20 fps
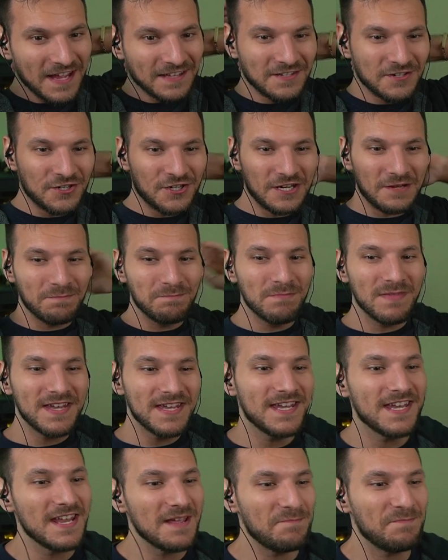does she
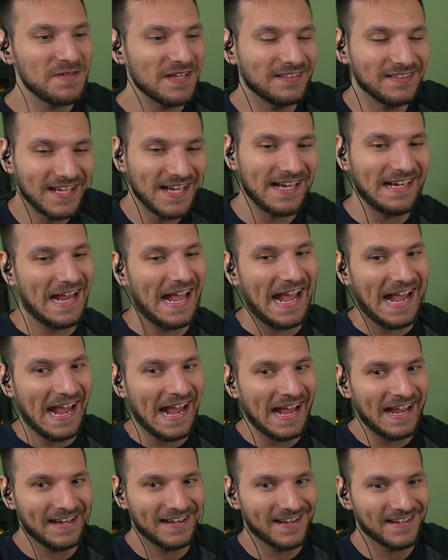manipulate
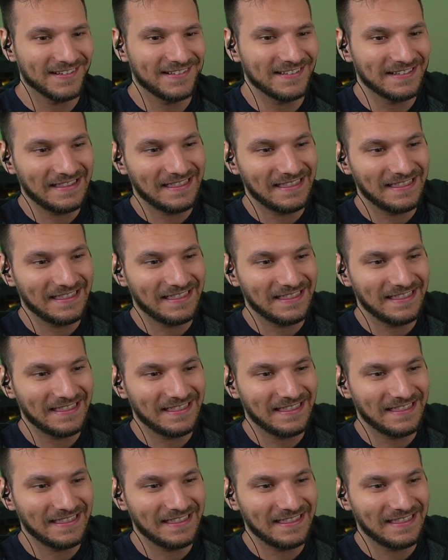Anne into